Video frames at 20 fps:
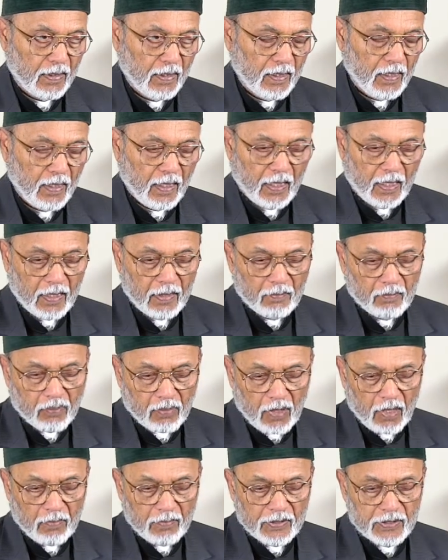and
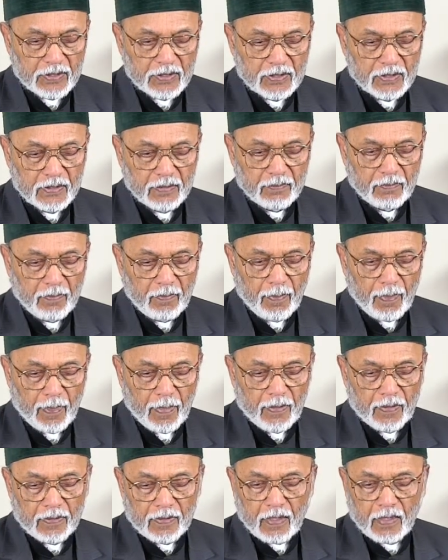promised
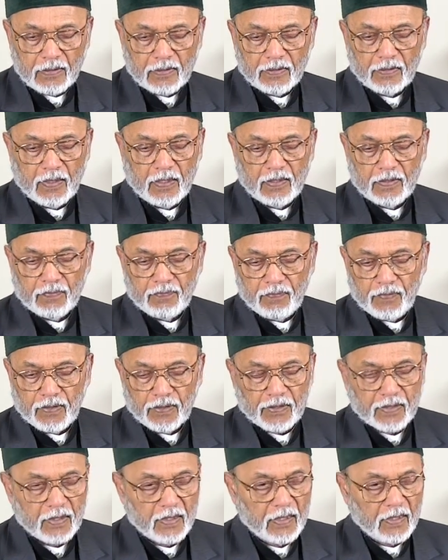not to
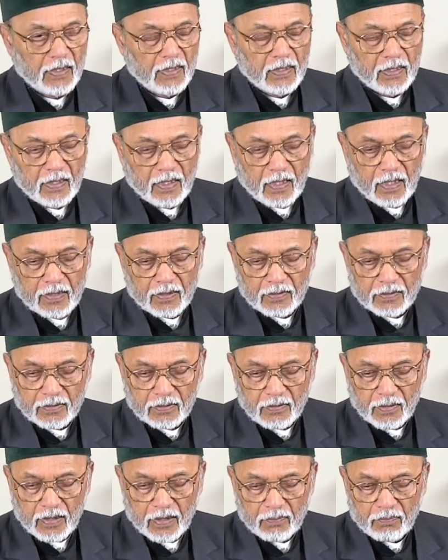interfere in
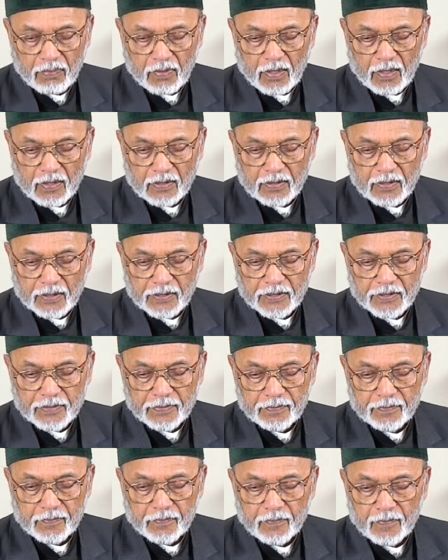Anatolian politics.
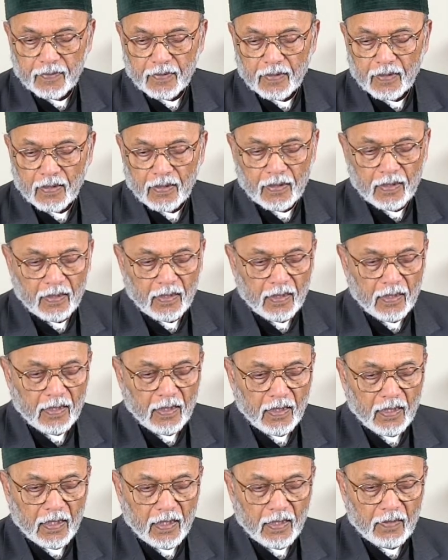
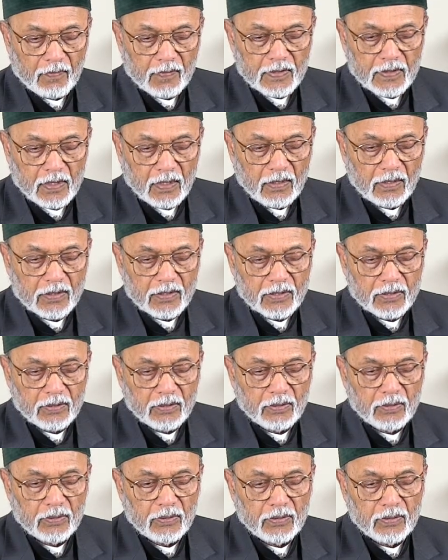It was
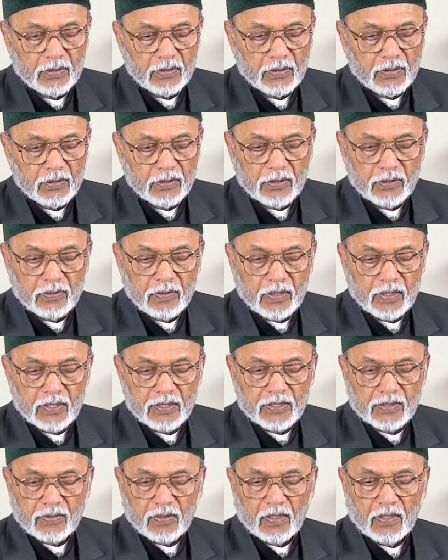also during the
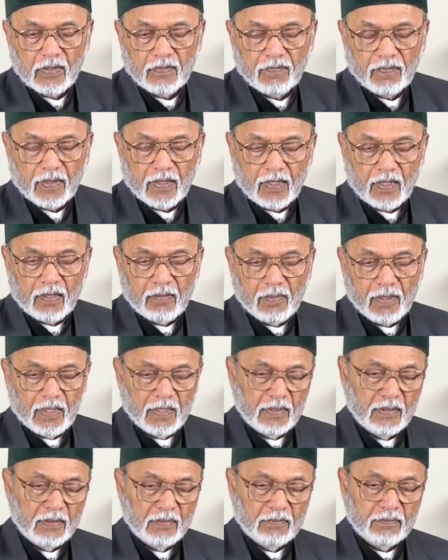struggle for
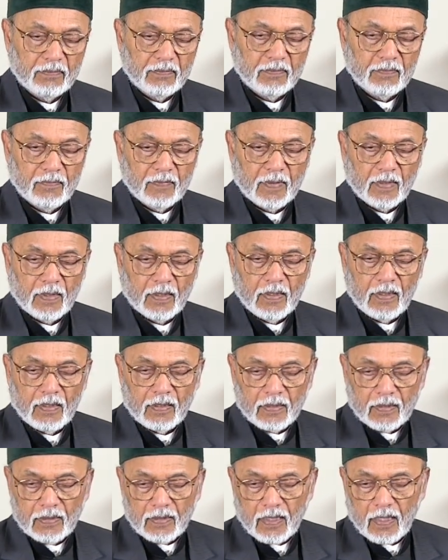Karaman
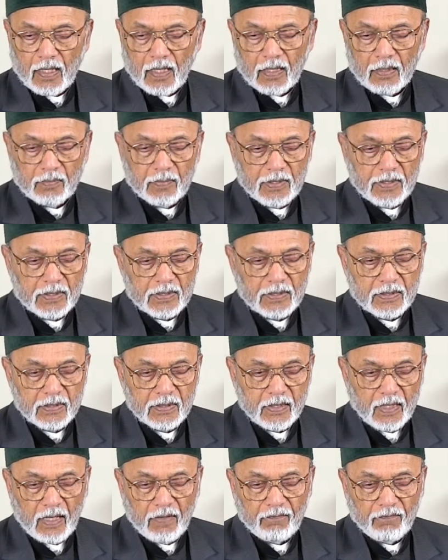that the Ottomans
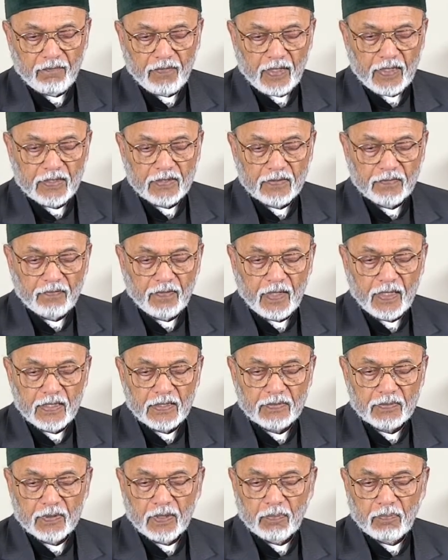came face to
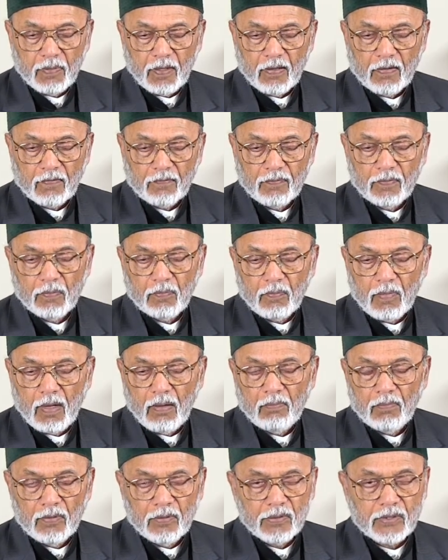face with the powerful
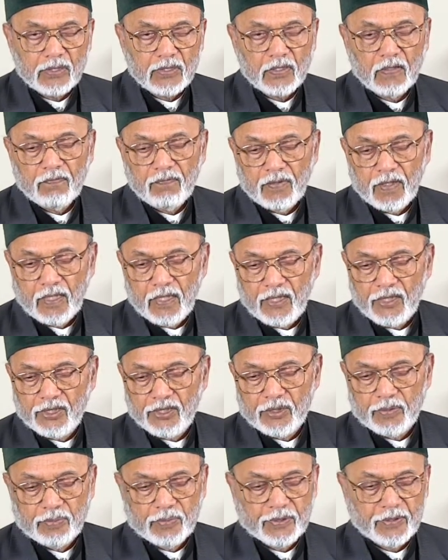Mamluks of
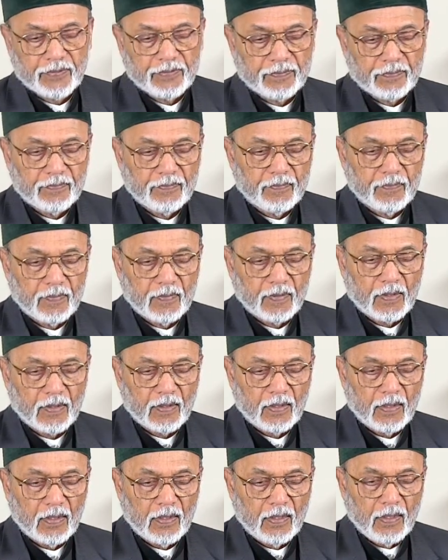Egypt.
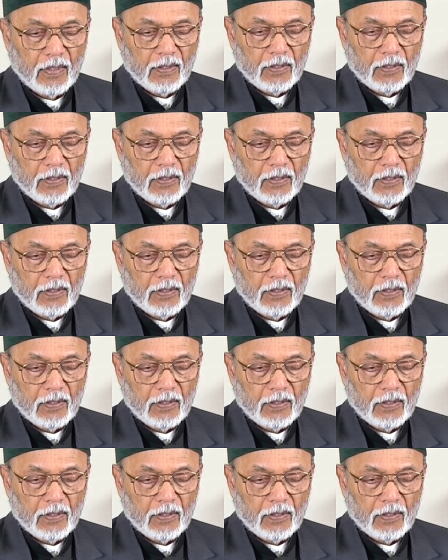The